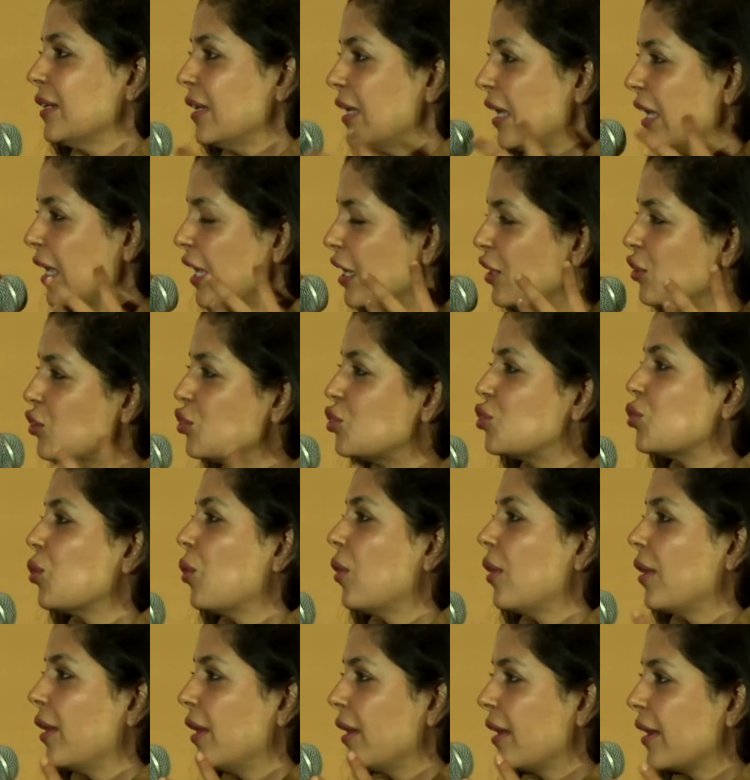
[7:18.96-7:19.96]

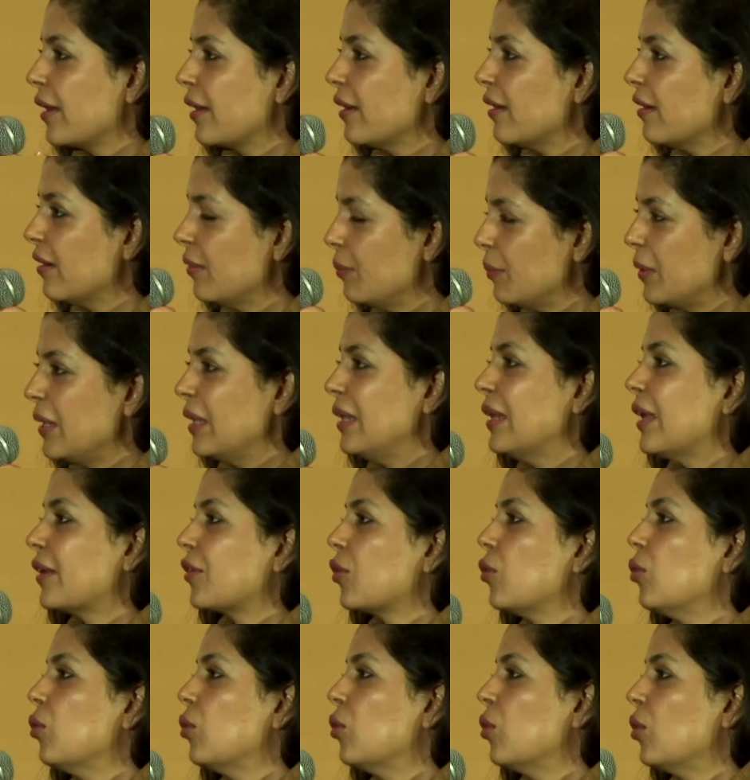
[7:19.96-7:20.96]
enjoying a meal at
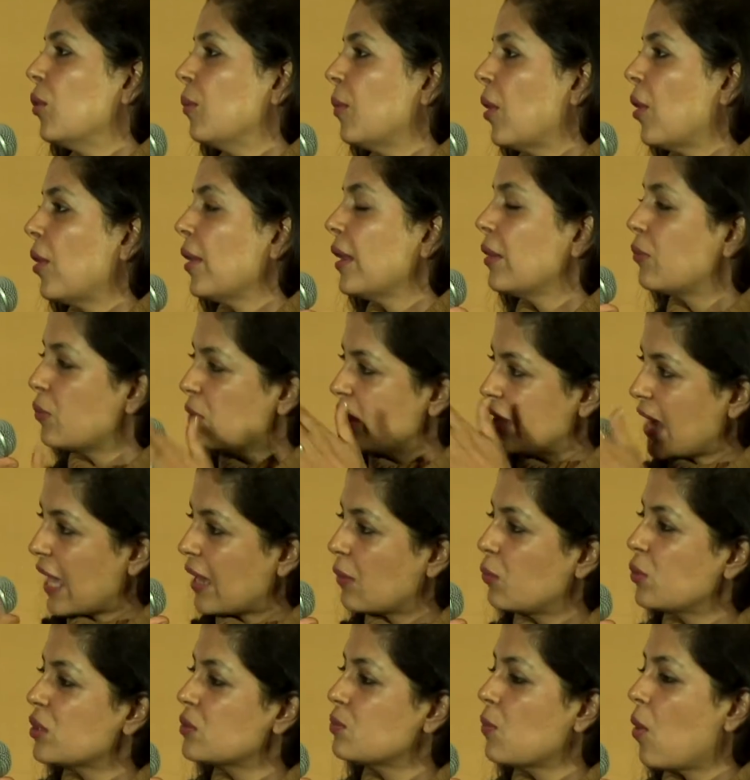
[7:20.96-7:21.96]
home, or
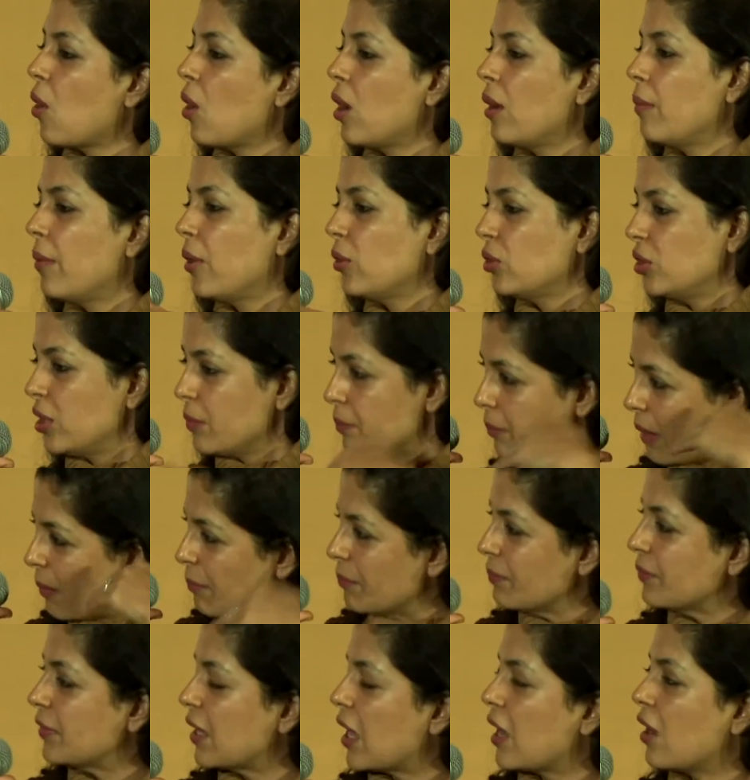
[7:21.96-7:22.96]
that was more about the
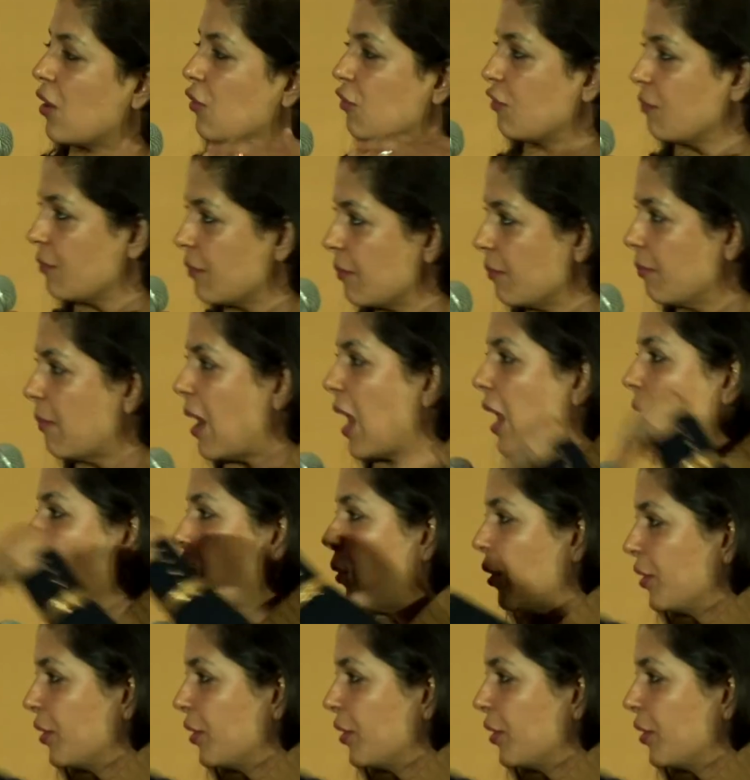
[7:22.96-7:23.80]
mamta, ma wanting